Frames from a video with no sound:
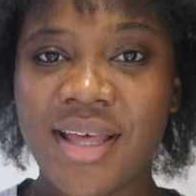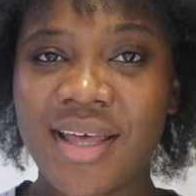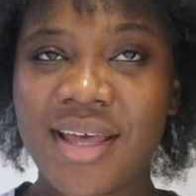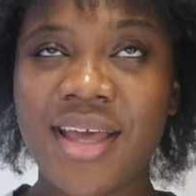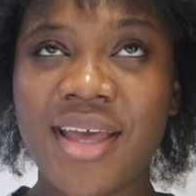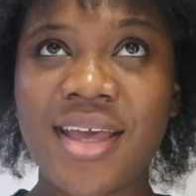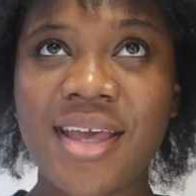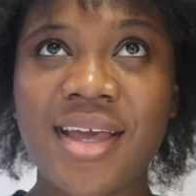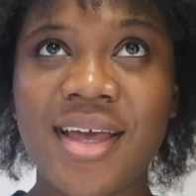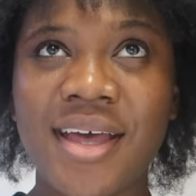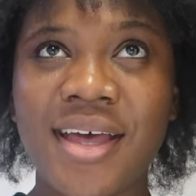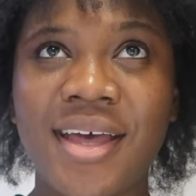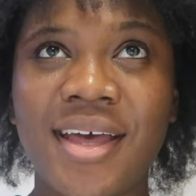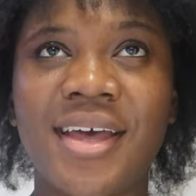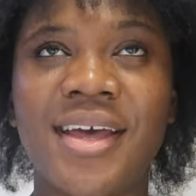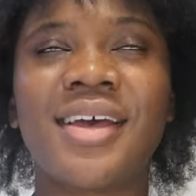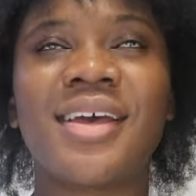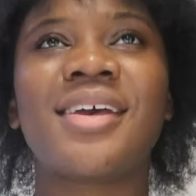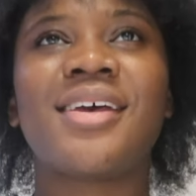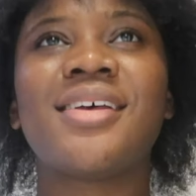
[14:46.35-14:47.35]
Hey
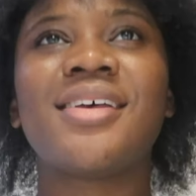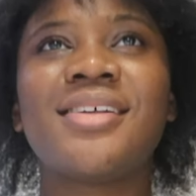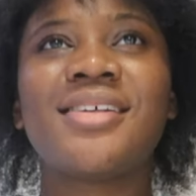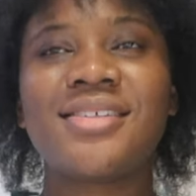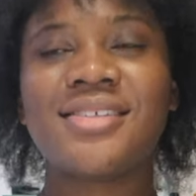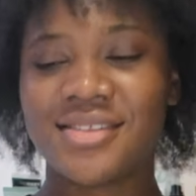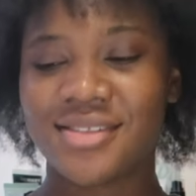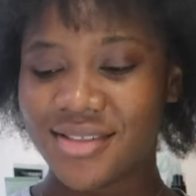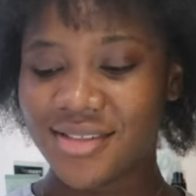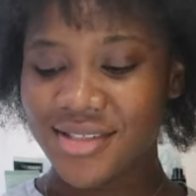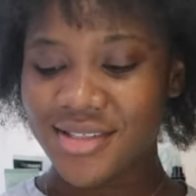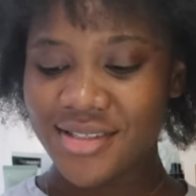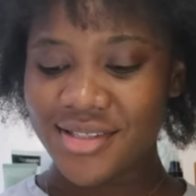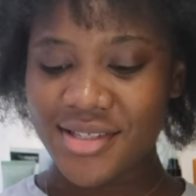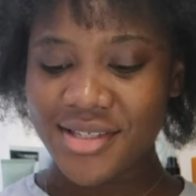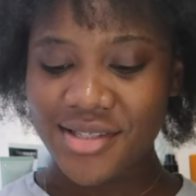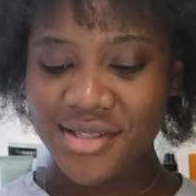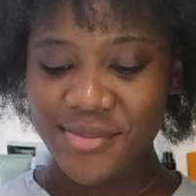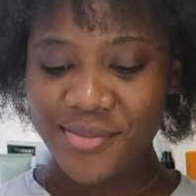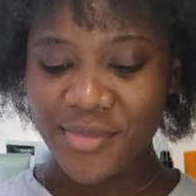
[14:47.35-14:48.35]
guys, this
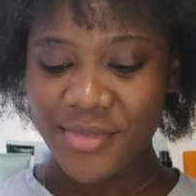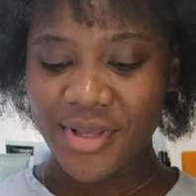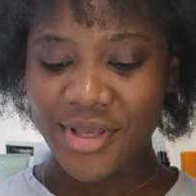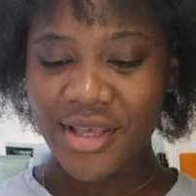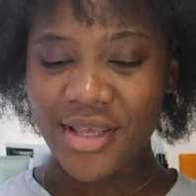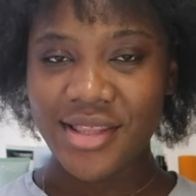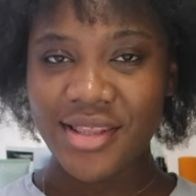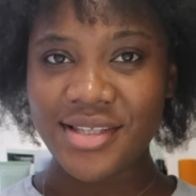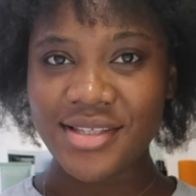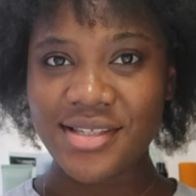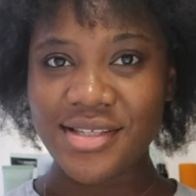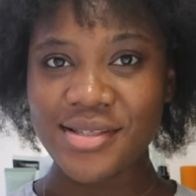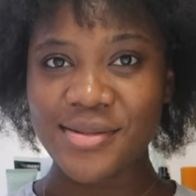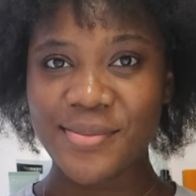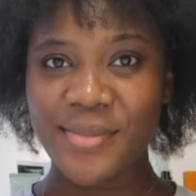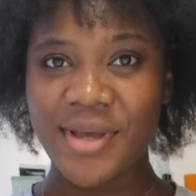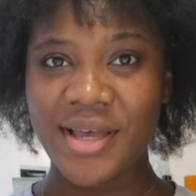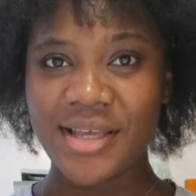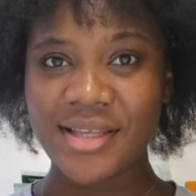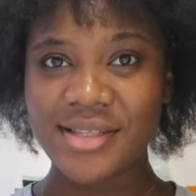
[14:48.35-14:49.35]
is me, this is
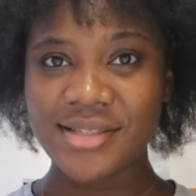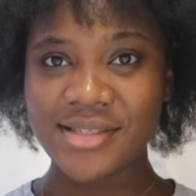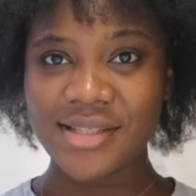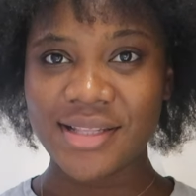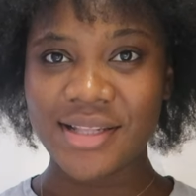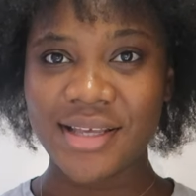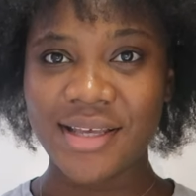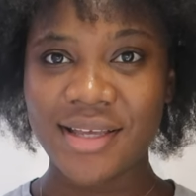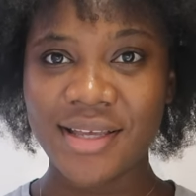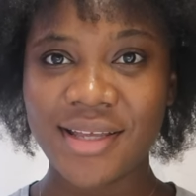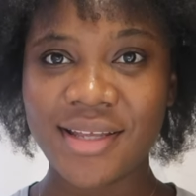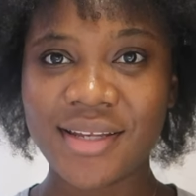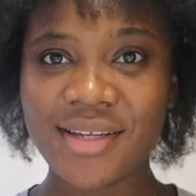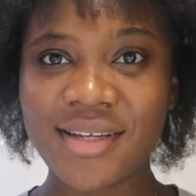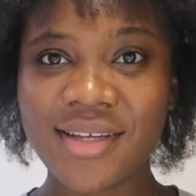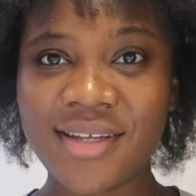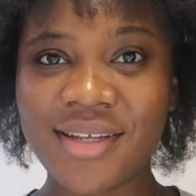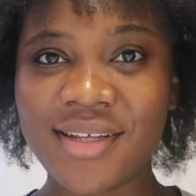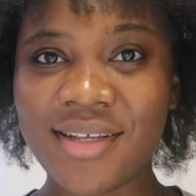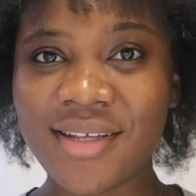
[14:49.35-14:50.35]
Maxyyy.